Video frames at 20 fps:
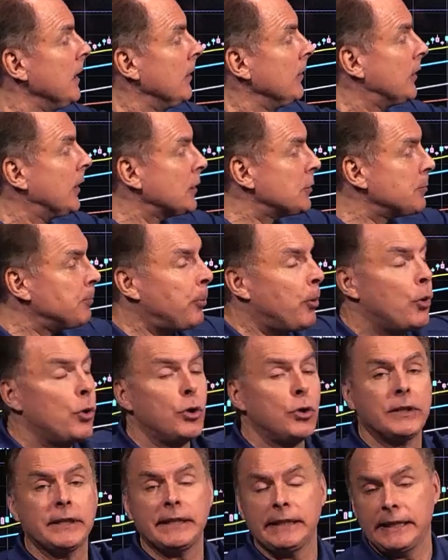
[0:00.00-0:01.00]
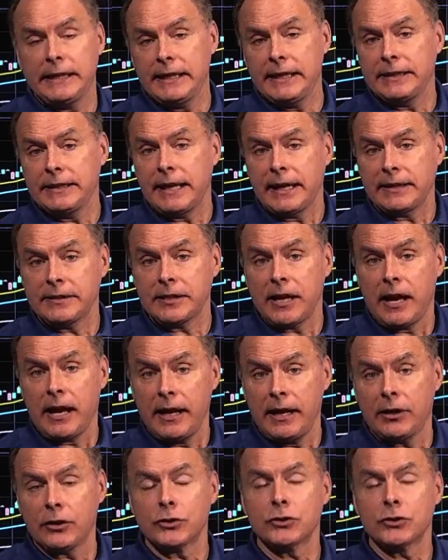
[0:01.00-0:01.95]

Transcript: that's pulling the index higher.